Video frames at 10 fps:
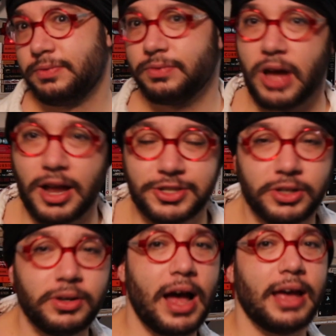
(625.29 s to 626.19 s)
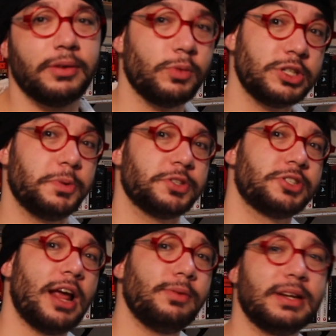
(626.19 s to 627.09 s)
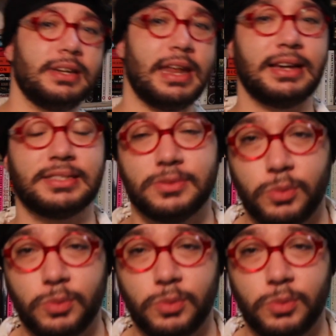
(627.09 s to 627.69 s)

caught your eye. Which book should I read next?